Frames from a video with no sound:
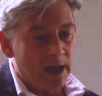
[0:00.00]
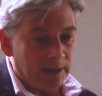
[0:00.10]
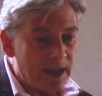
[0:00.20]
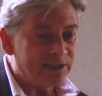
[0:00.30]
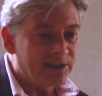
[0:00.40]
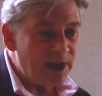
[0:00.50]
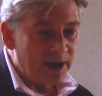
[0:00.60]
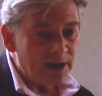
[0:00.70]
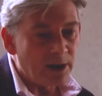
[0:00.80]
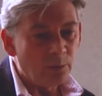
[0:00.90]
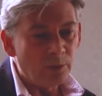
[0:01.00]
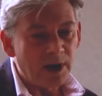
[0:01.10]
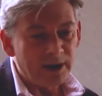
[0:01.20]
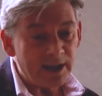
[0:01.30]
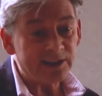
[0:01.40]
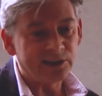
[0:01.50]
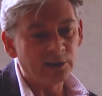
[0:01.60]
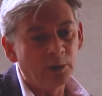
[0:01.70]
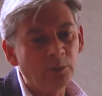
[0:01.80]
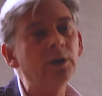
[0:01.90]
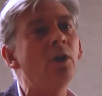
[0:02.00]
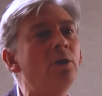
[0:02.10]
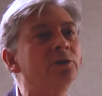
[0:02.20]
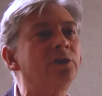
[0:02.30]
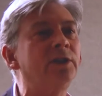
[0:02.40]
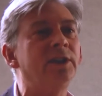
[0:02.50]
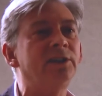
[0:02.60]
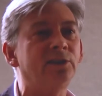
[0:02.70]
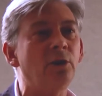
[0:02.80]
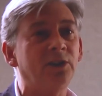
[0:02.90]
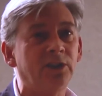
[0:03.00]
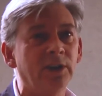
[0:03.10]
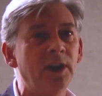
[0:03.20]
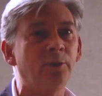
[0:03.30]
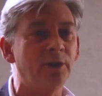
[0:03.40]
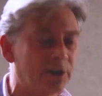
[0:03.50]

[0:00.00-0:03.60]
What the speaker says: last summer we launched a Scottish Labour